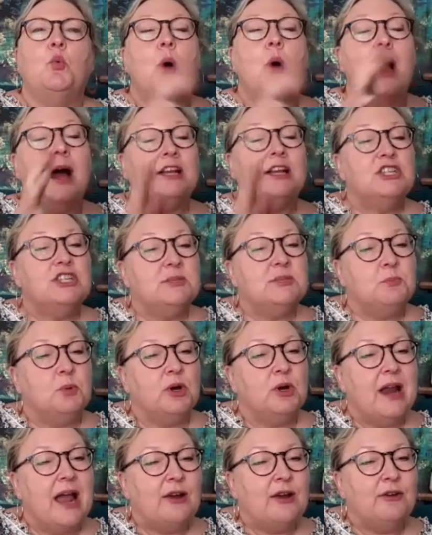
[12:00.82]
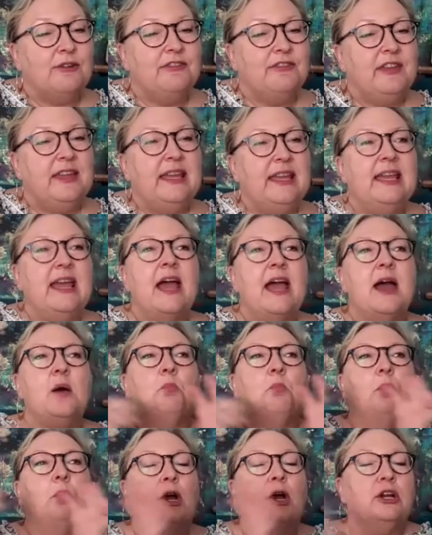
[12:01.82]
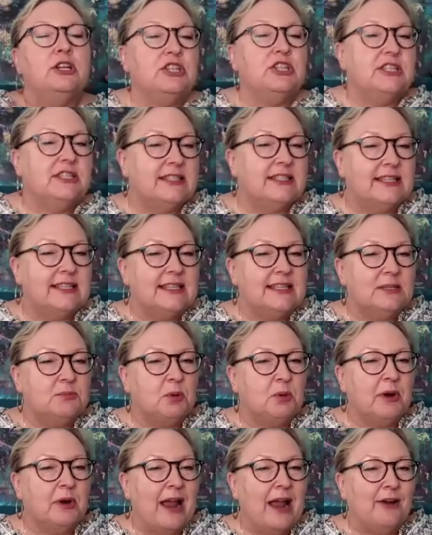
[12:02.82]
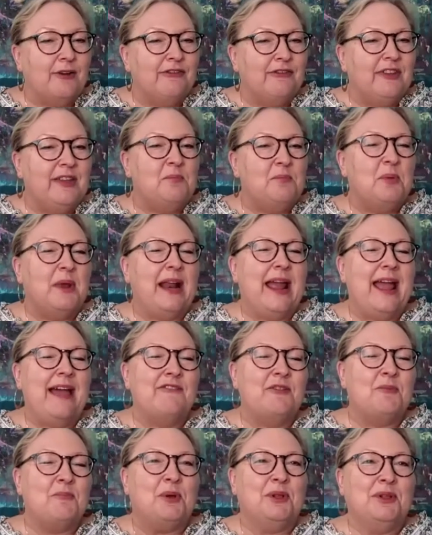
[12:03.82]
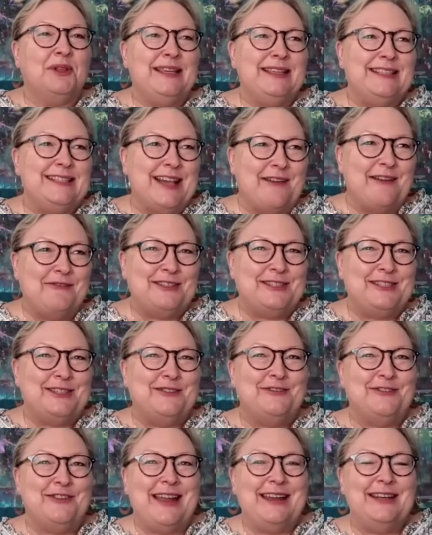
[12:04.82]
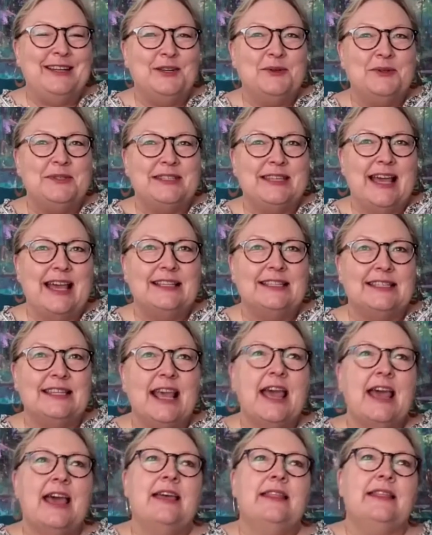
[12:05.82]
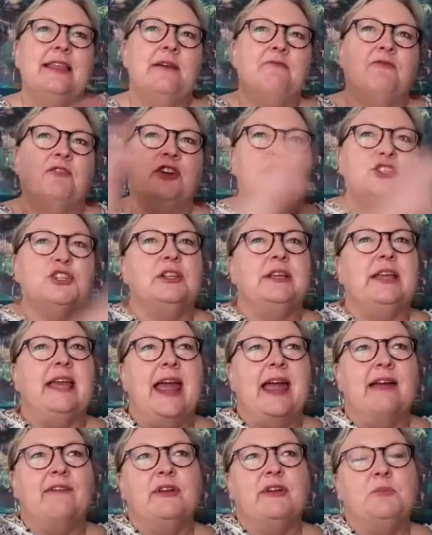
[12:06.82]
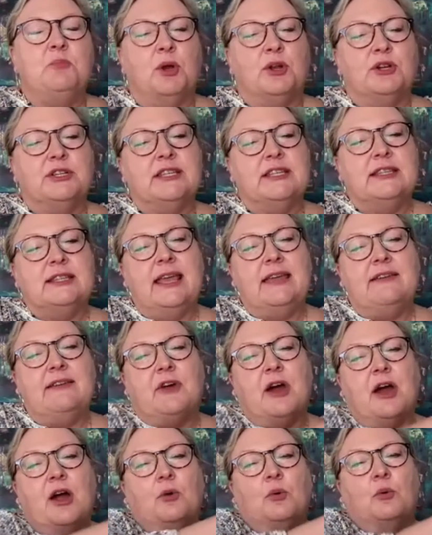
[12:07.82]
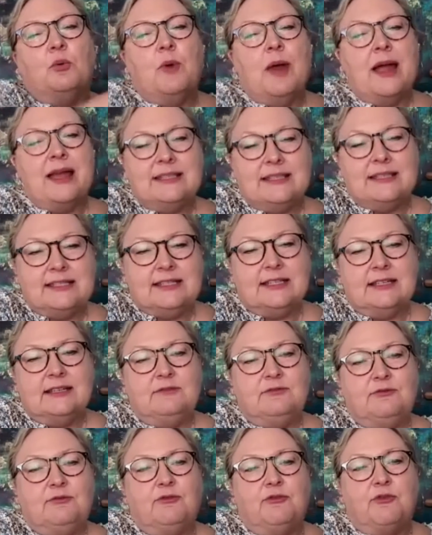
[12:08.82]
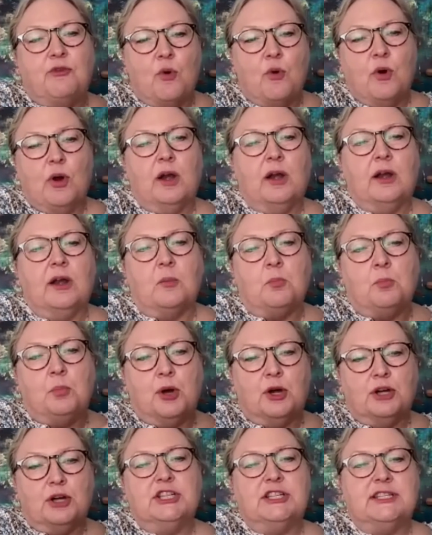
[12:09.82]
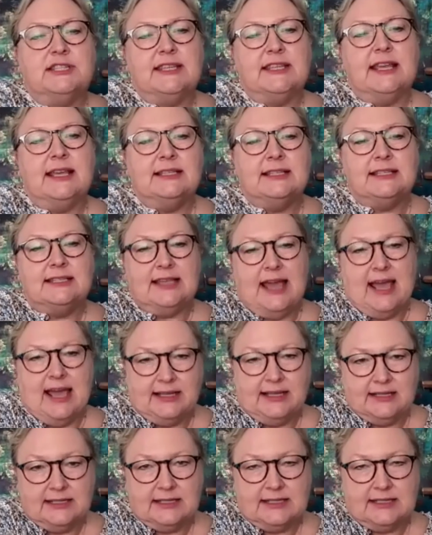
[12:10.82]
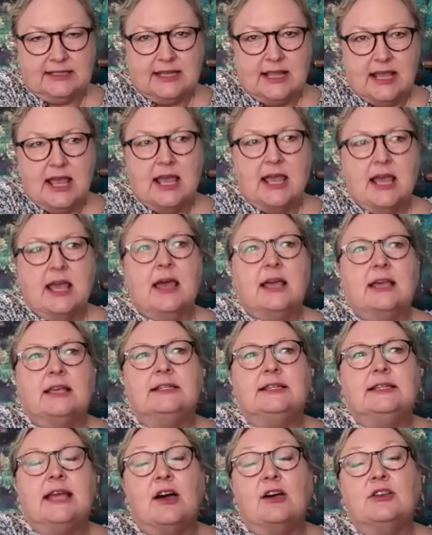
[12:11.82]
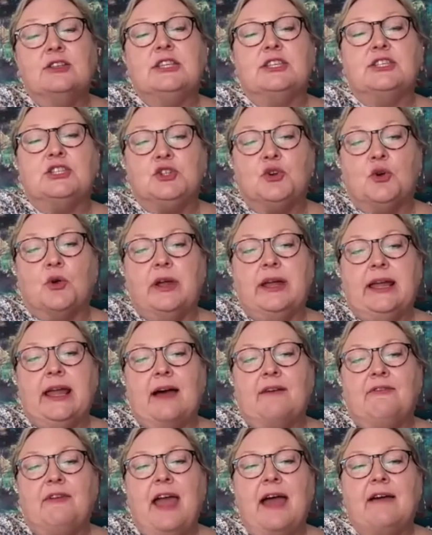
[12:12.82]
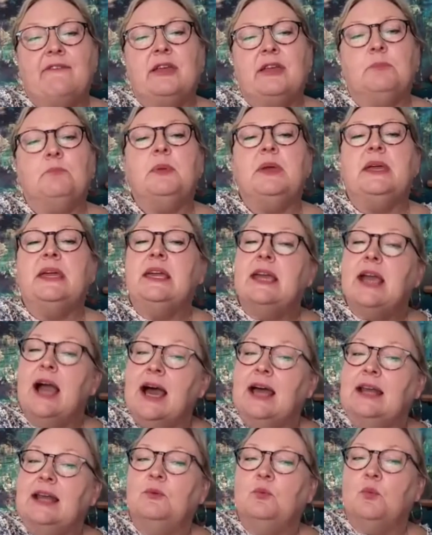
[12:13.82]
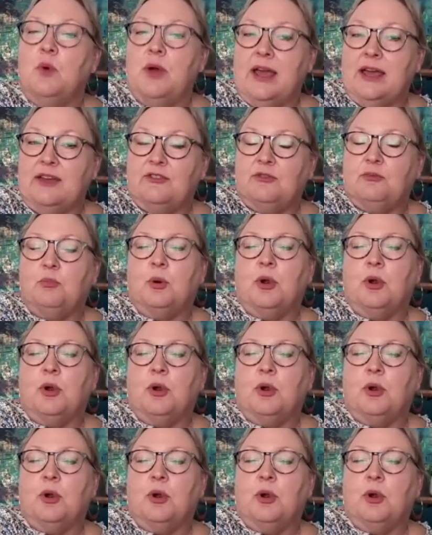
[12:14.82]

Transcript: watches pornography purchases pornography, but I have a police officer friend who says that virtually every person they've arrested for purchasing sex tells a story of having begun with